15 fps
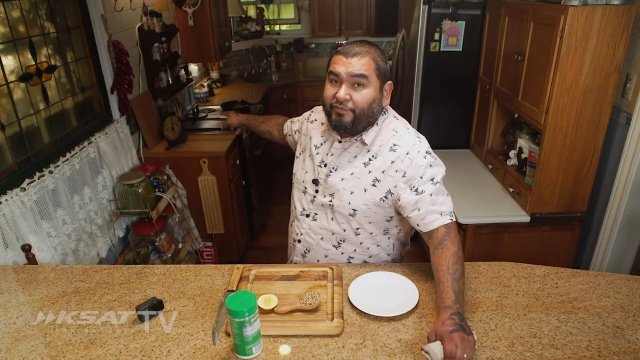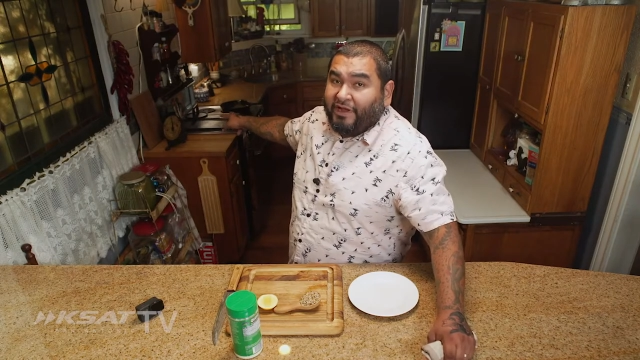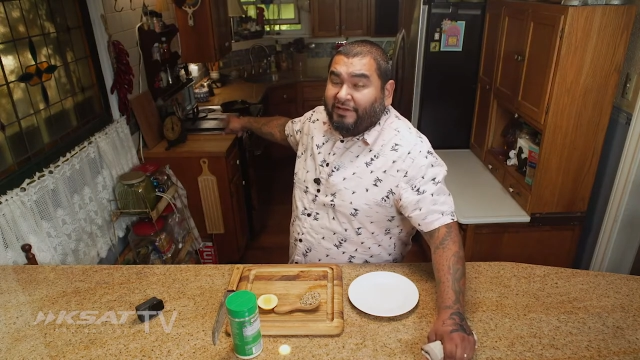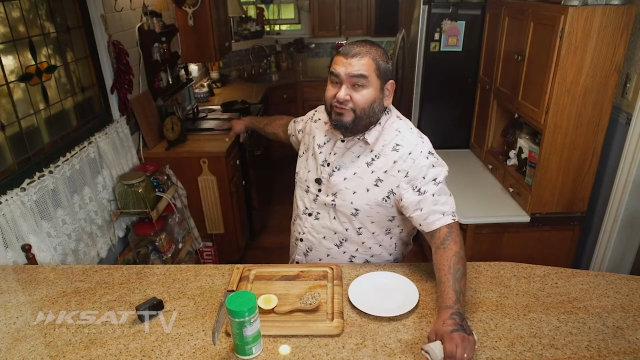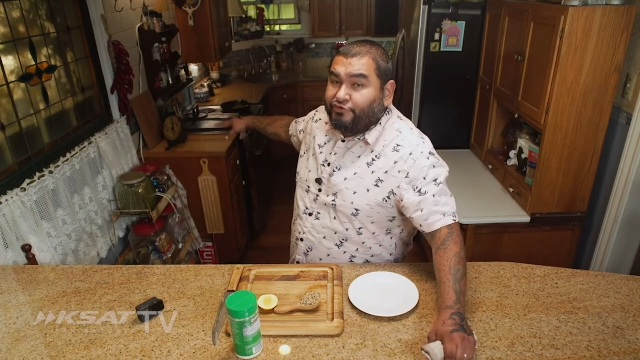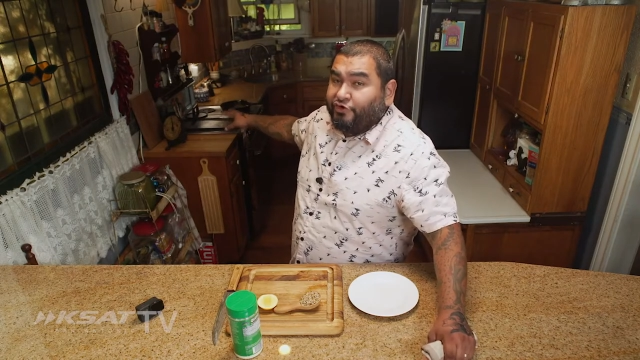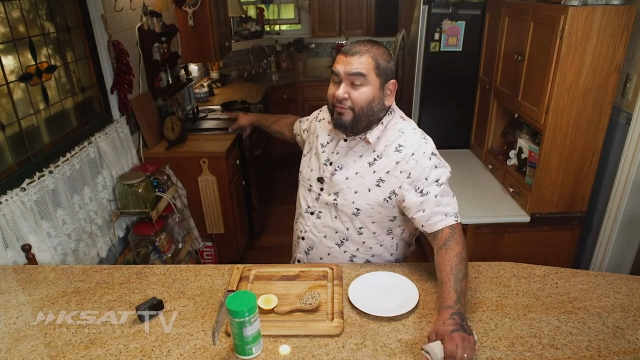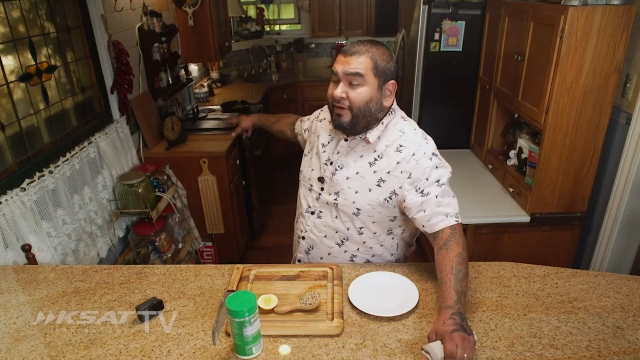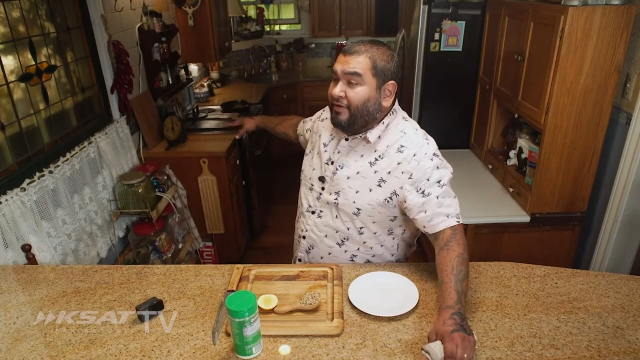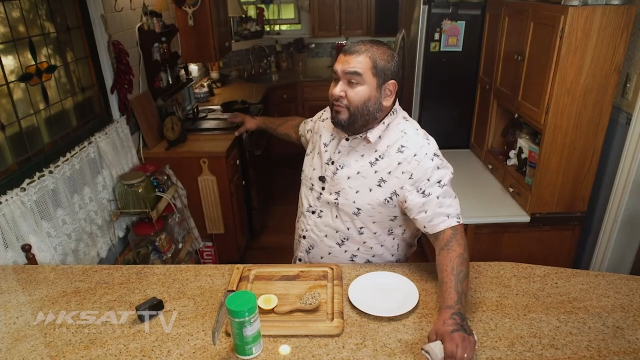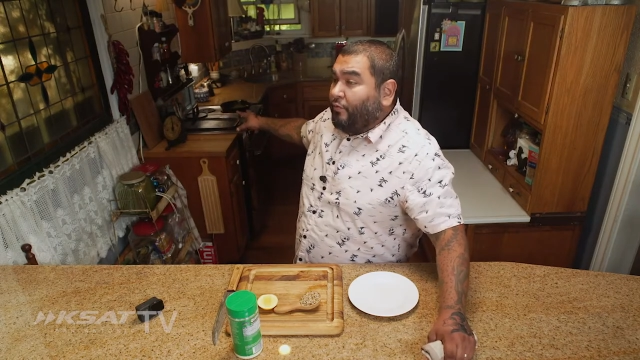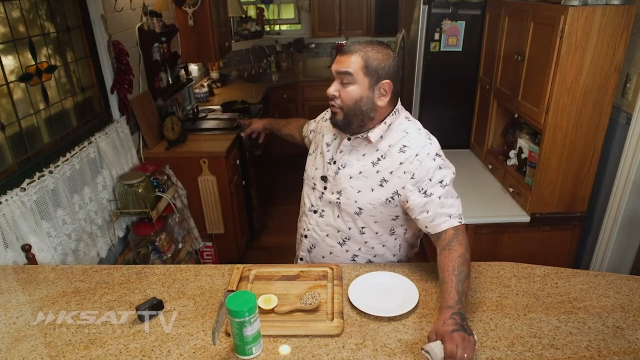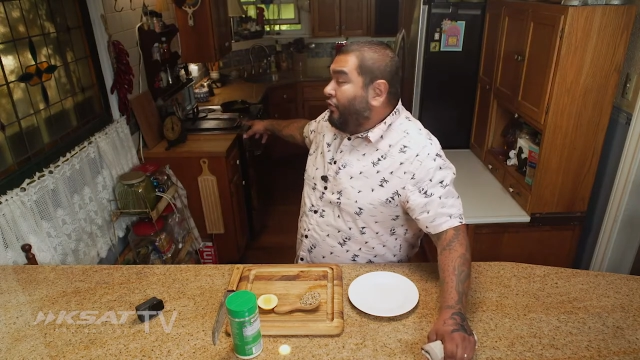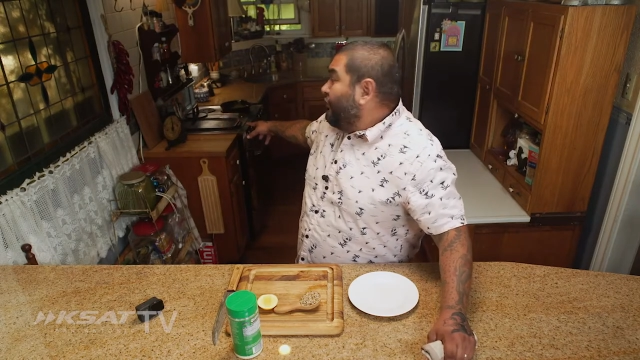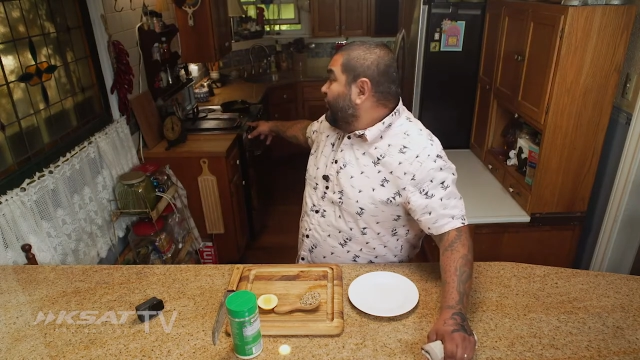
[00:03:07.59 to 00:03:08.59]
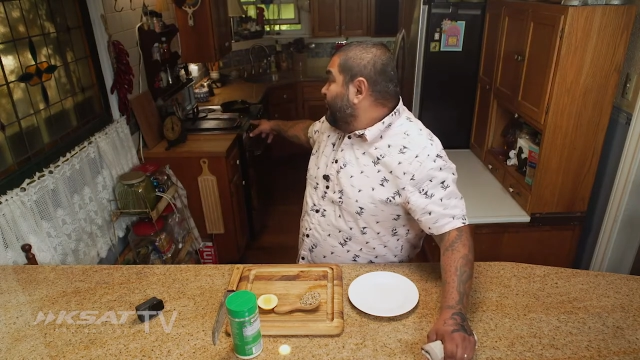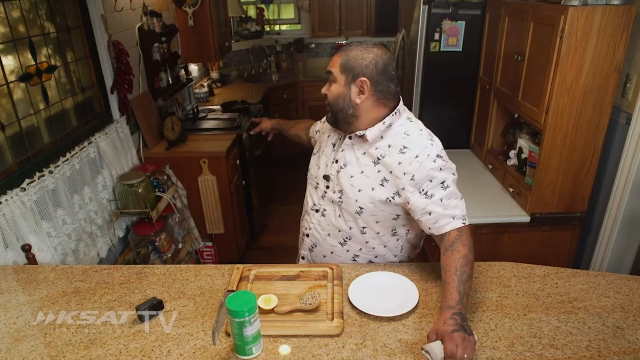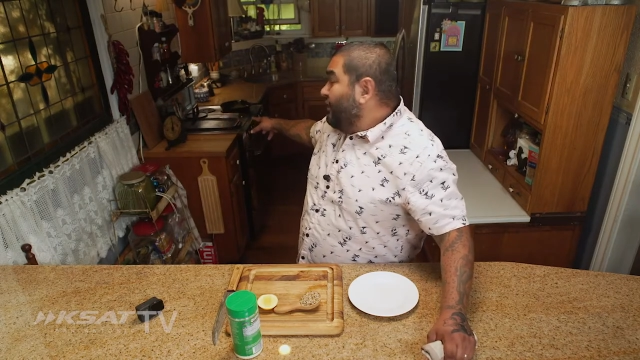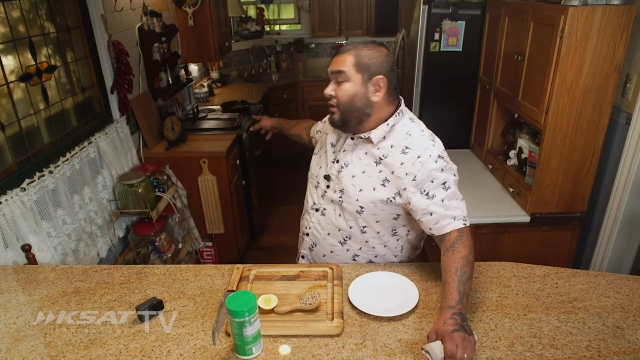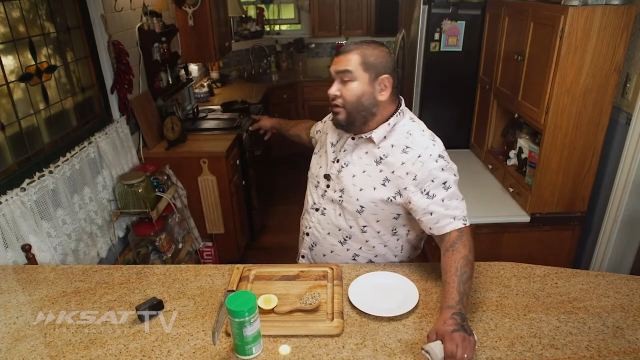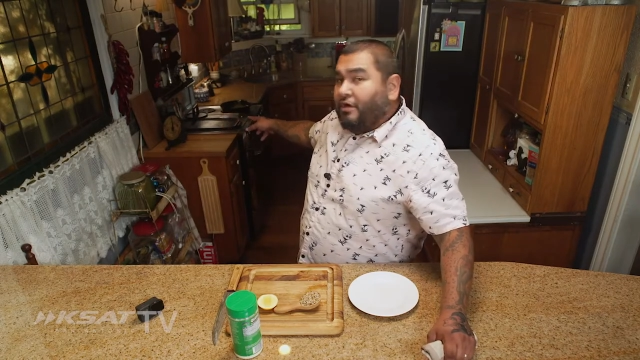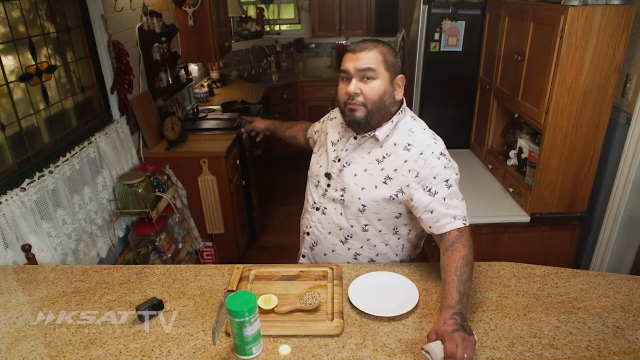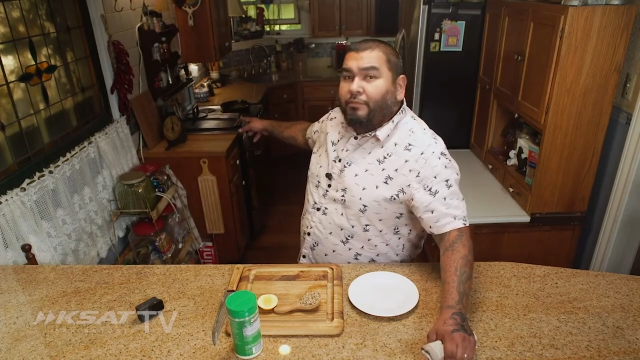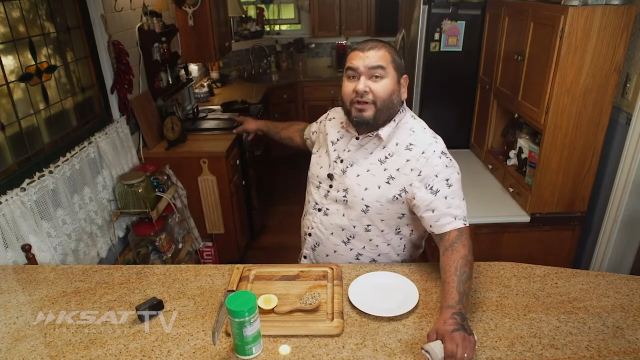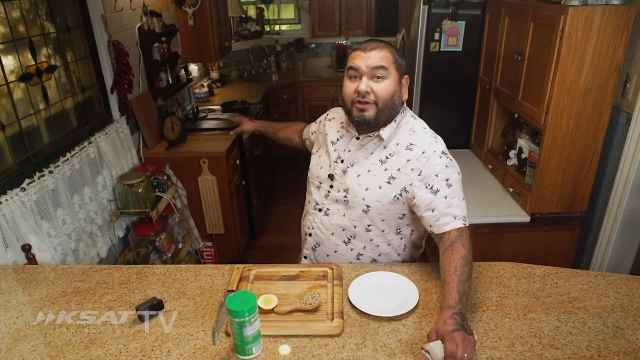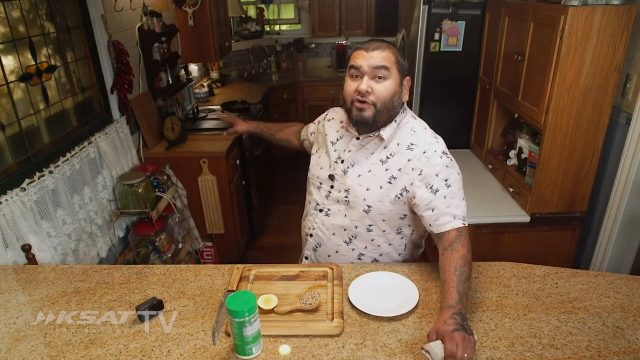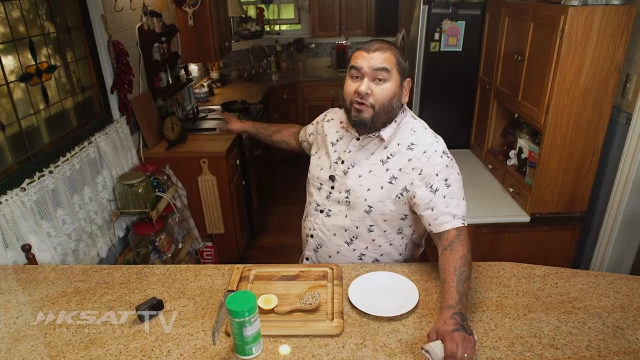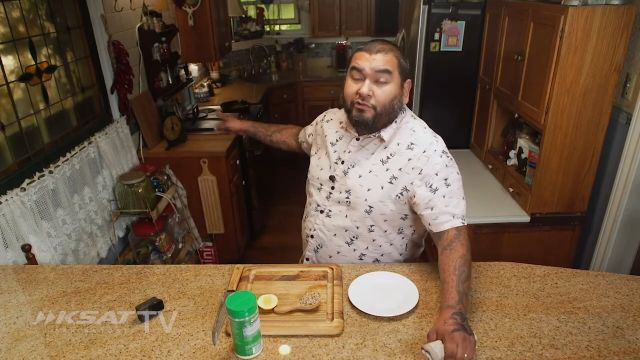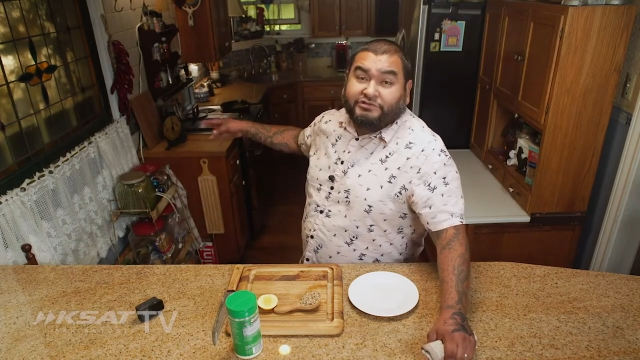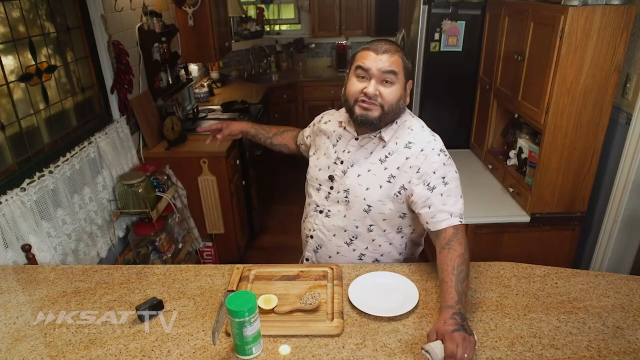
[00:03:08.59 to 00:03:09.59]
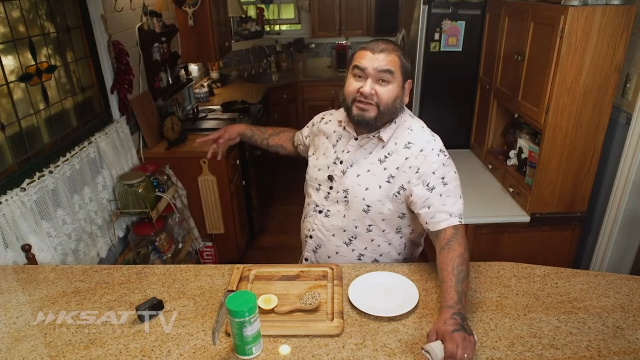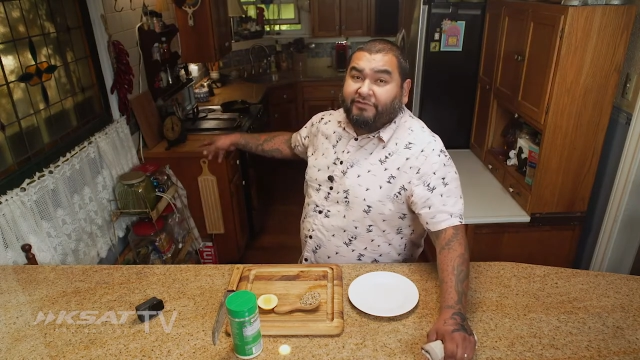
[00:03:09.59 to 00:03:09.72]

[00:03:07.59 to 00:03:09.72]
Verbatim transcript: I'm doing mine warm, but cold's